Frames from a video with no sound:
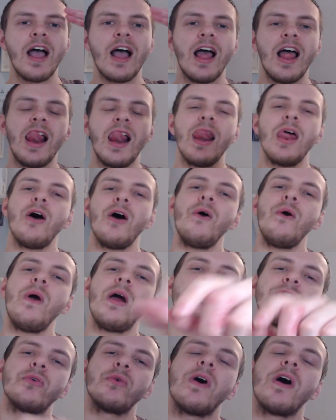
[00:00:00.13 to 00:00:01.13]
Hello
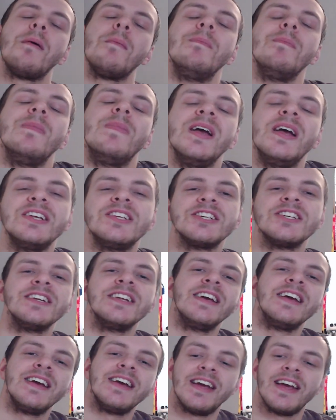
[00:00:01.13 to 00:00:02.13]
everyone, Pigeon
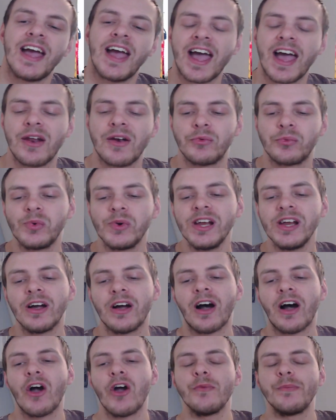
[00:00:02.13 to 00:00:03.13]
here, and we
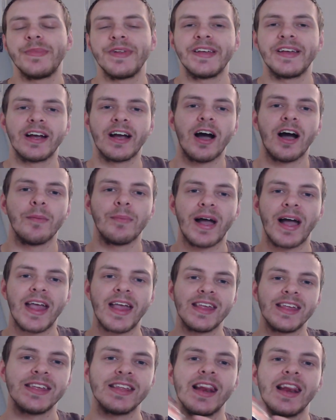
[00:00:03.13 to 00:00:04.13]
are opening up
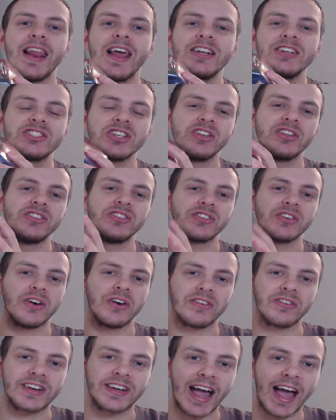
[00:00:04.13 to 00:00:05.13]
a Legends
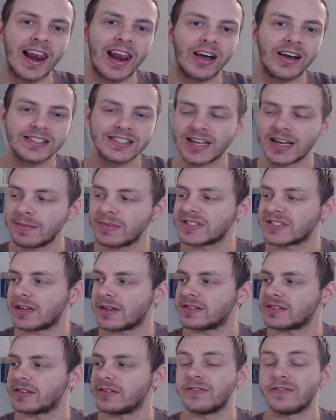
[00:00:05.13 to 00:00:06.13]
of Galar
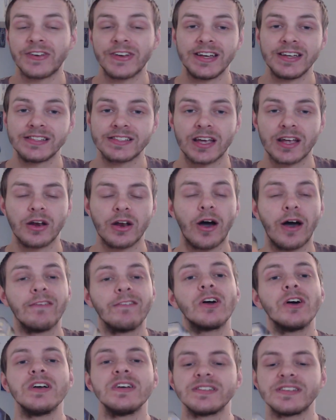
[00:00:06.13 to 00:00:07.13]
Zamazenta V Tin. I've
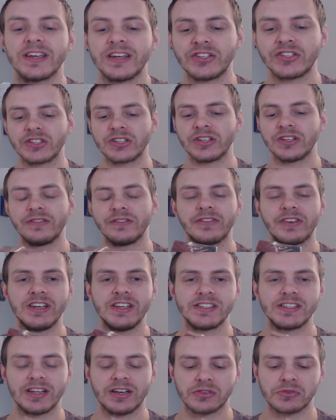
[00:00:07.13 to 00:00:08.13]
got a Zacian V
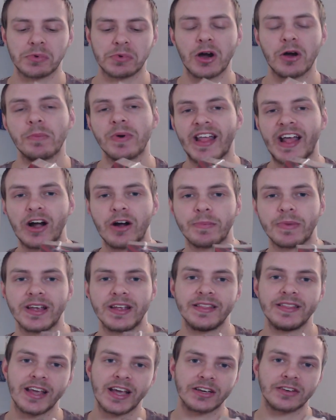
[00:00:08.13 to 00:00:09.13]
Tin as well, but that will be
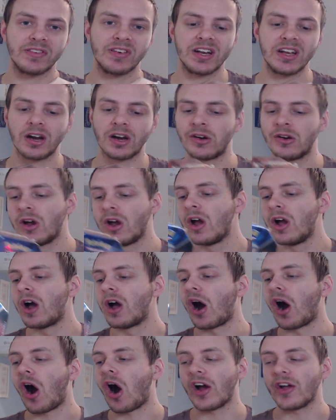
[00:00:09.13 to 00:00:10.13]
next video.
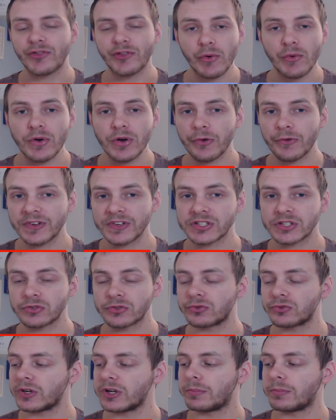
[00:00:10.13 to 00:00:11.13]
I don't know if it's a
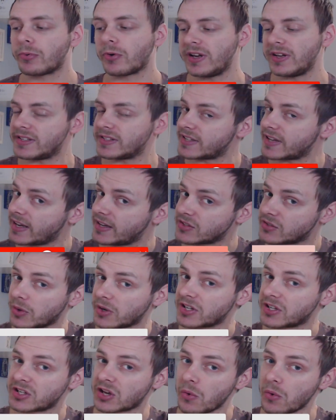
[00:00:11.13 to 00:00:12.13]
reprint tin, so I
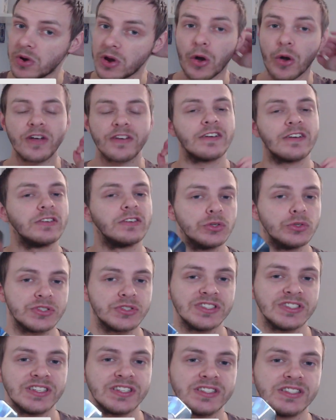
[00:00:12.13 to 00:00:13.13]
don't know if
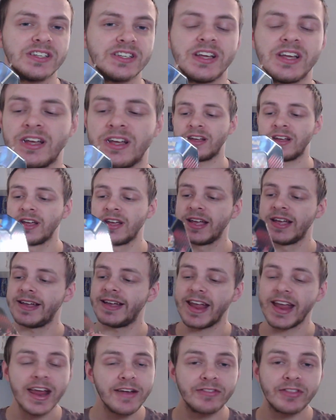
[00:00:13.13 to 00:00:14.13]
Evolutions is in here.
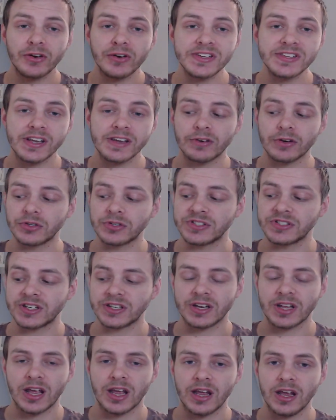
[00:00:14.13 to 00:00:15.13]
If there is Evolutions
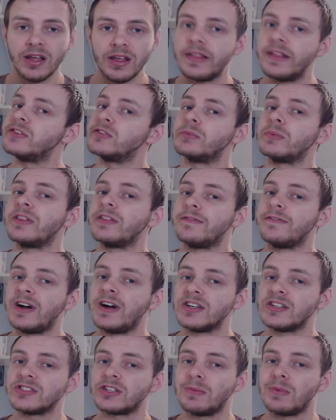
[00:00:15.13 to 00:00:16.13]
in here, this will be the
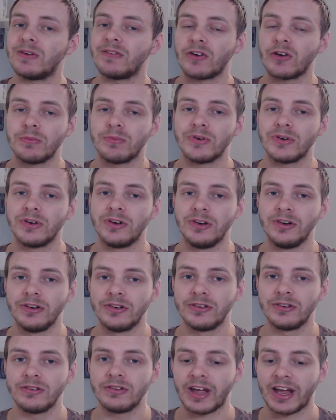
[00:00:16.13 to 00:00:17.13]
first time I've opened
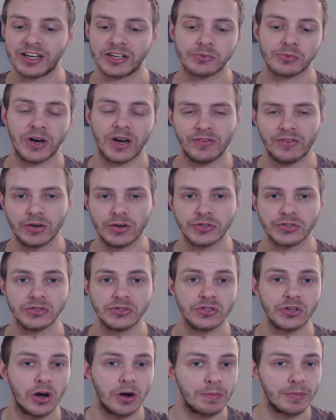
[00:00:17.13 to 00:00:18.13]
XY
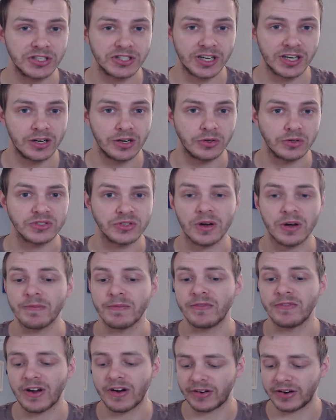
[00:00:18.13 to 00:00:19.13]
Evolutions on my channel, so I'm
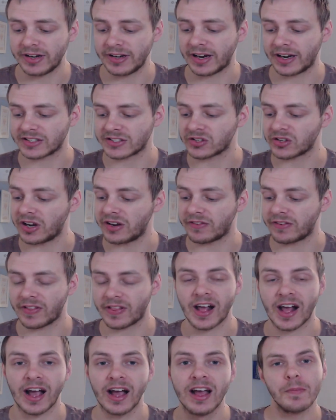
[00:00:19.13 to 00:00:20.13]
very excited for
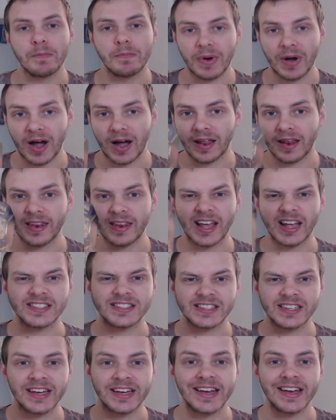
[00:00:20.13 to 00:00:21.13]
that. But let's
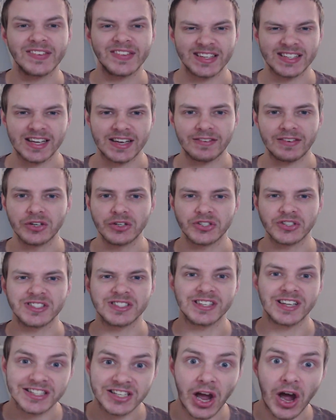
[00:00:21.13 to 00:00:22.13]
see if there's Evolutions.
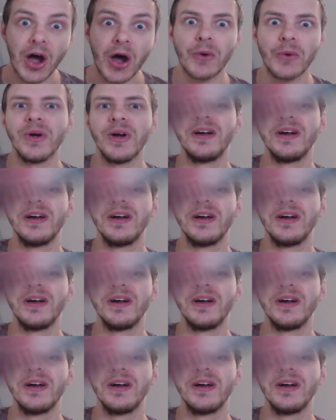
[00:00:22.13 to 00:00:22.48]
Let's go!